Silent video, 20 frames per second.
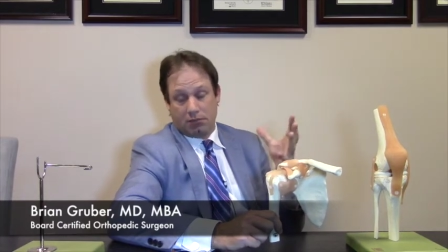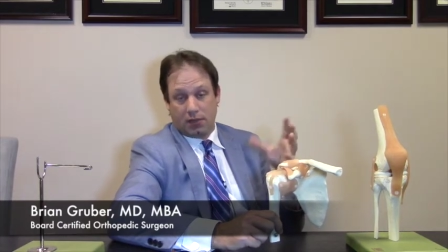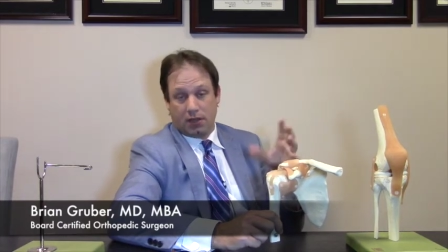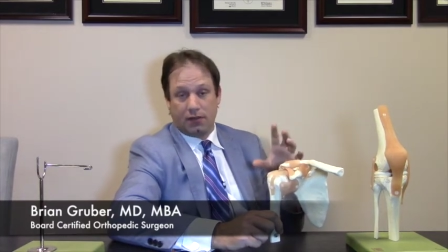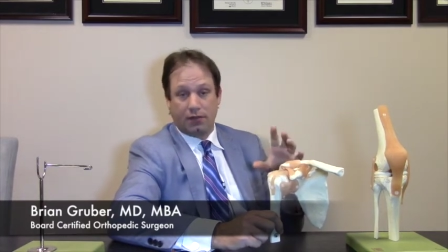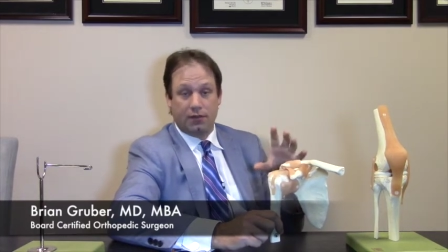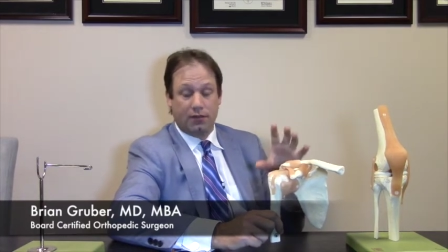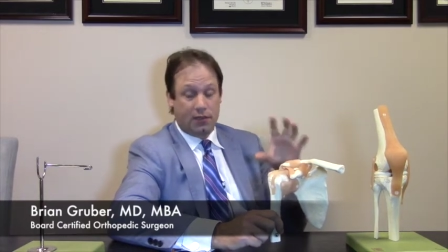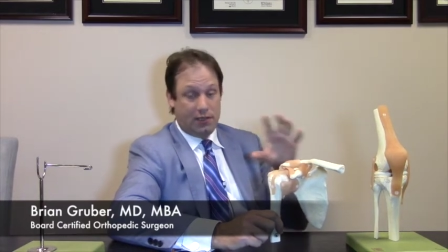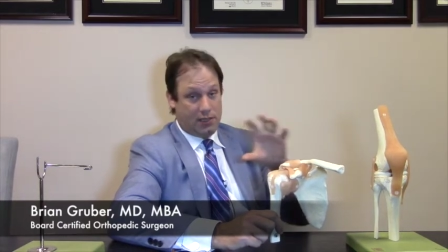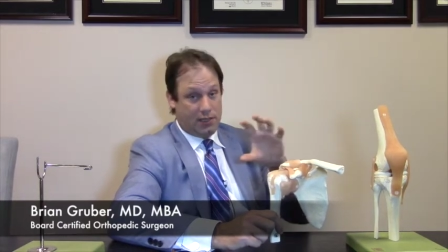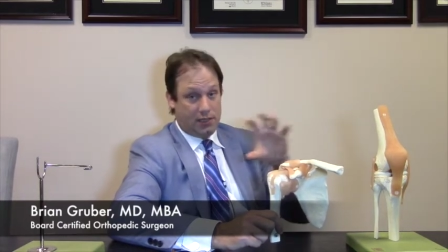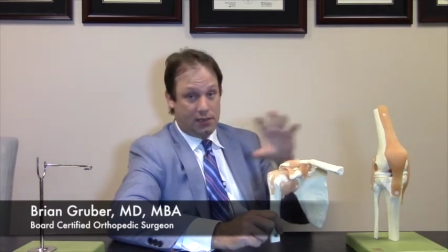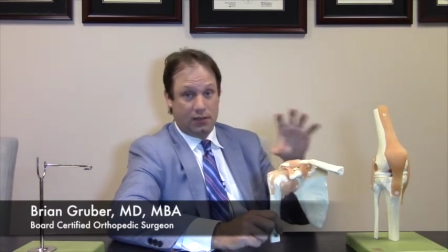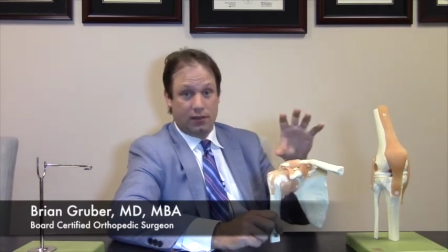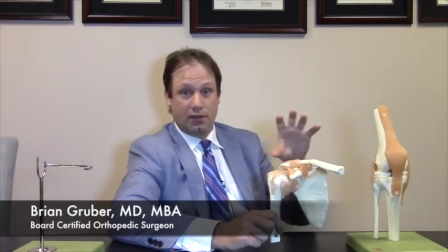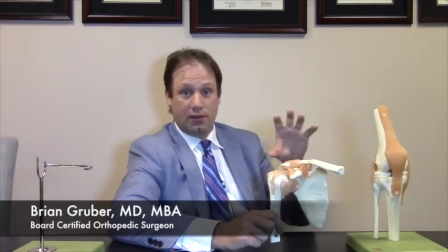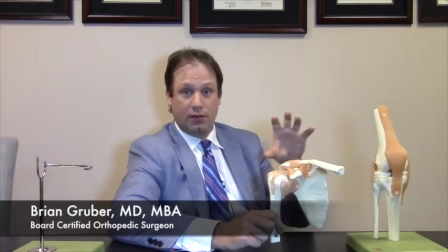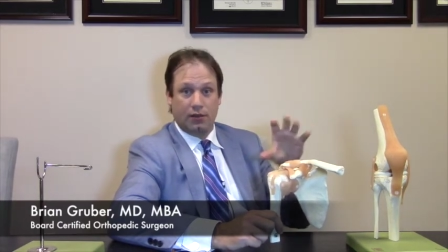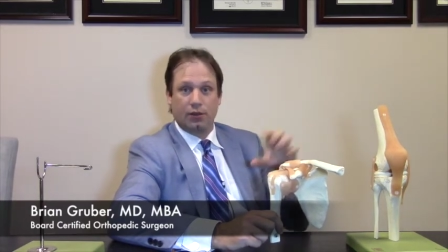of it,
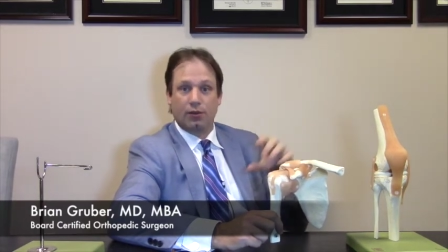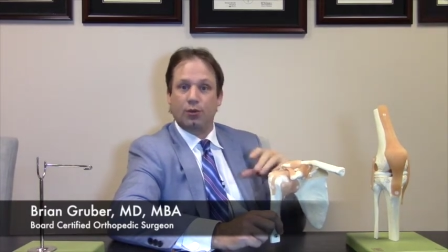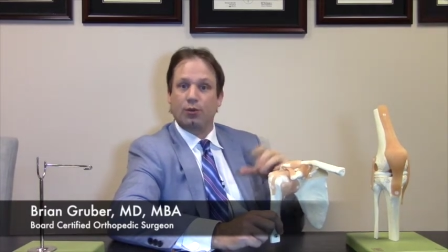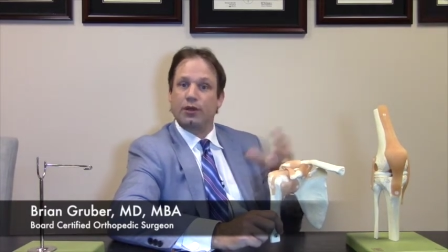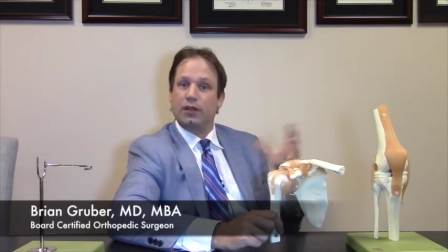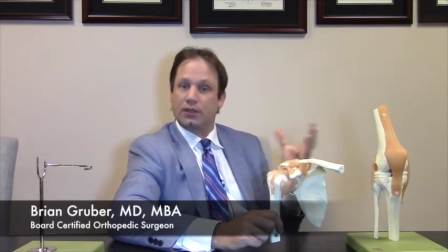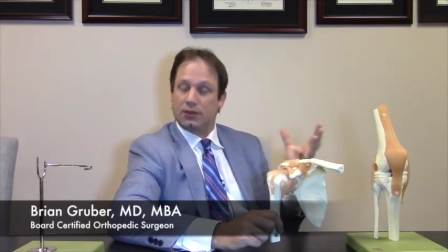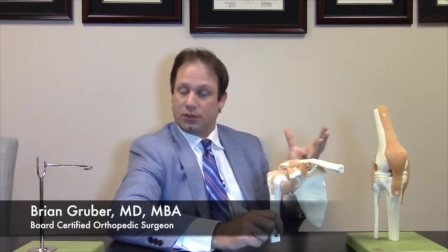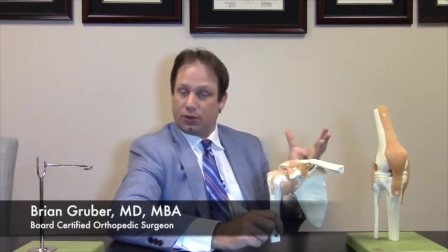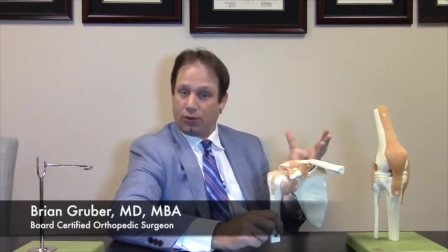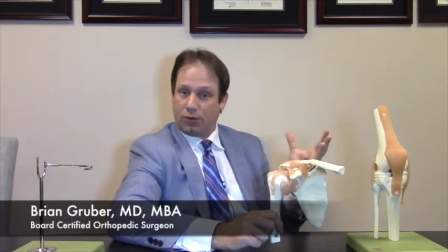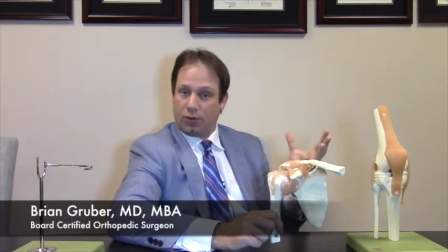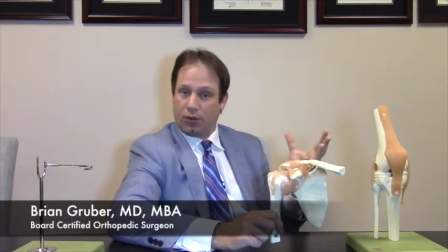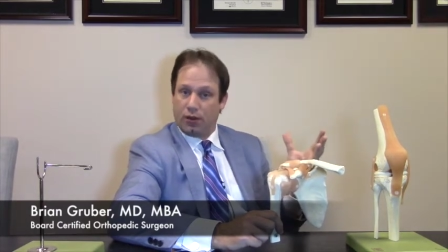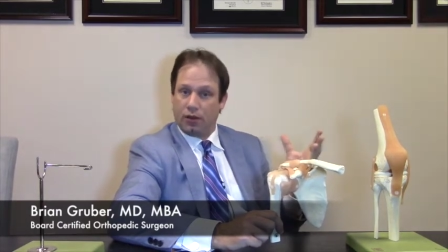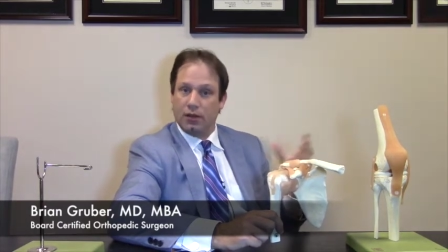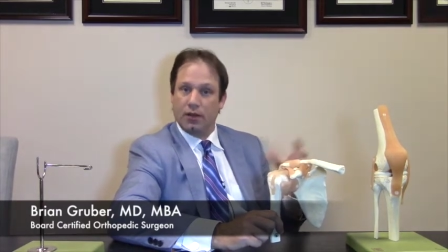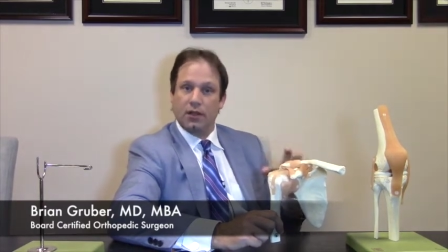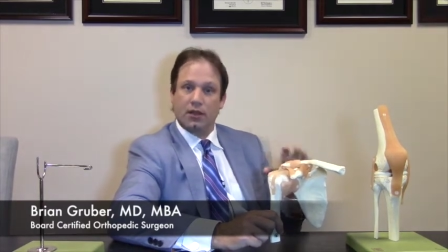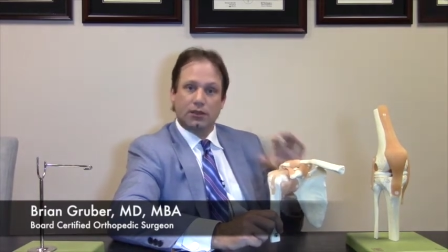it is
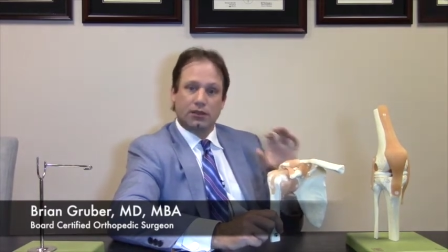torn.